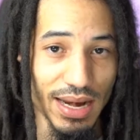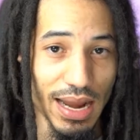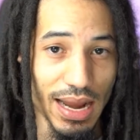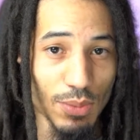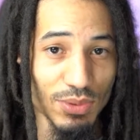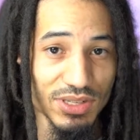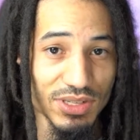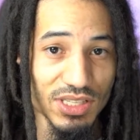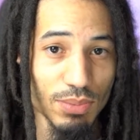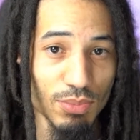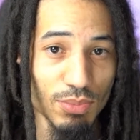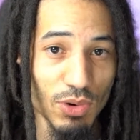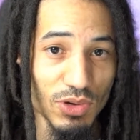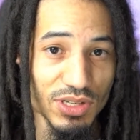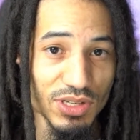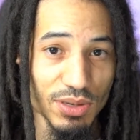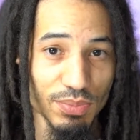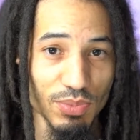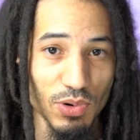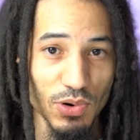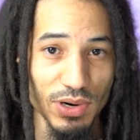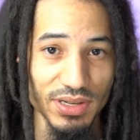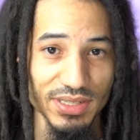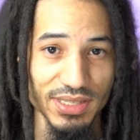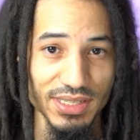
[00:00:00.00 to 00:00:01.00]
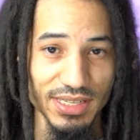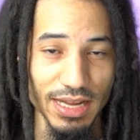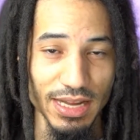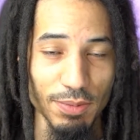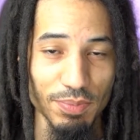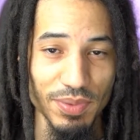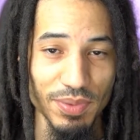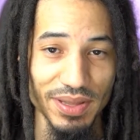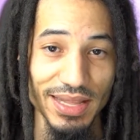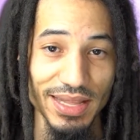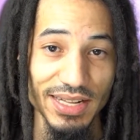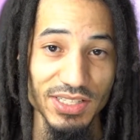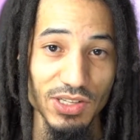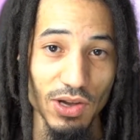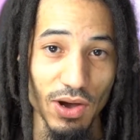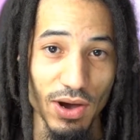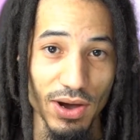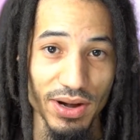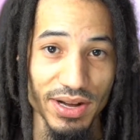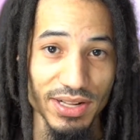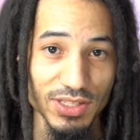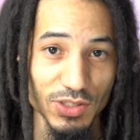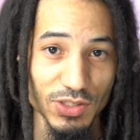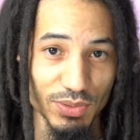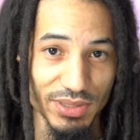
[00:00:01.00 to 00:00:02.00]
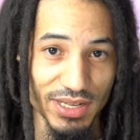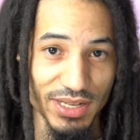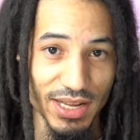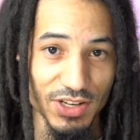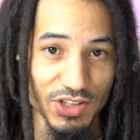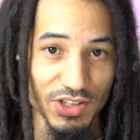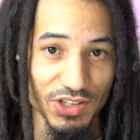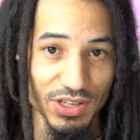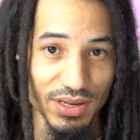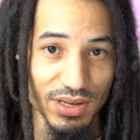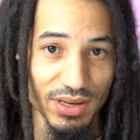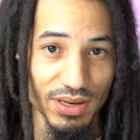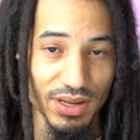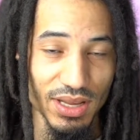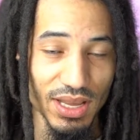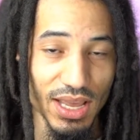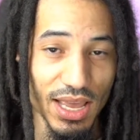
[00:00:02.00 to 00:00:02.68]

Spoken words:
Now is the most important step, and that's audience retention.